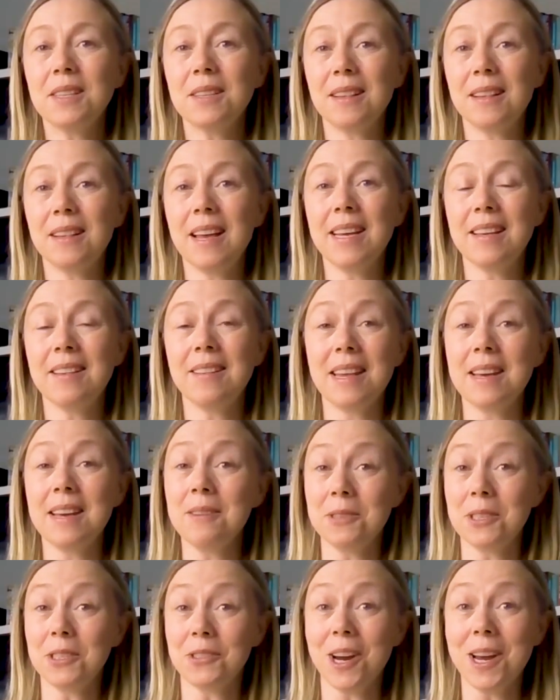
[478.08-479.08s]

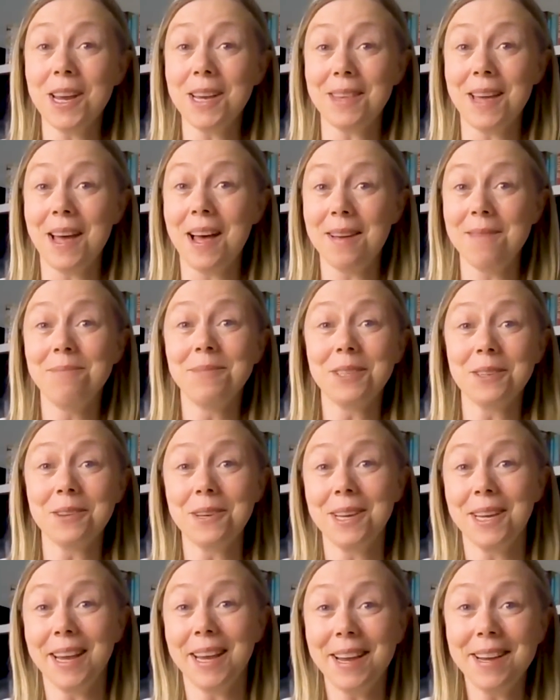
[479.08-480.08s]
little strike that I'm
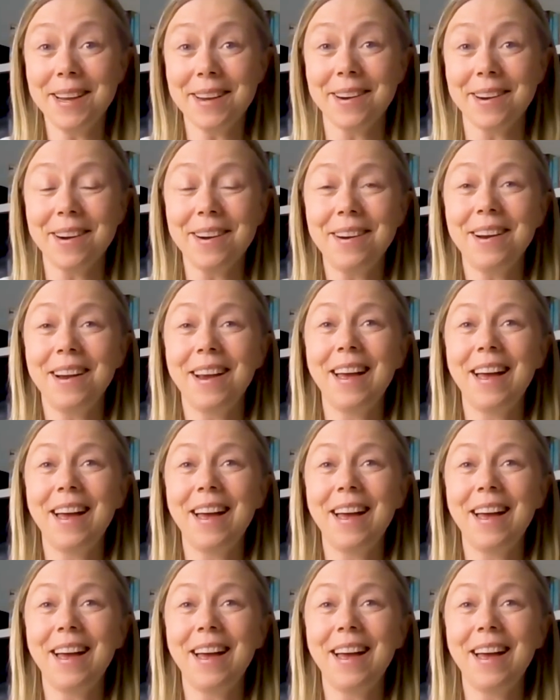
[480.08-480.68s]
doing here